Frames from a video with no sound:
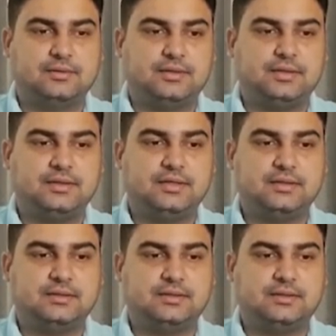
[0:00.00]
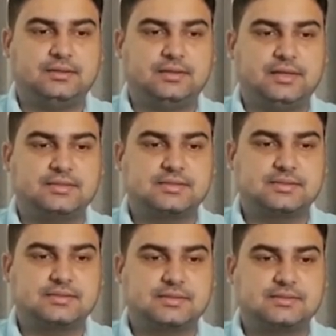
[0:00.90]
area
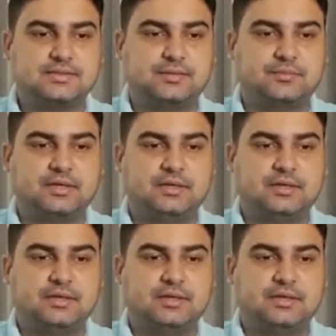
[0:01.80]
as same.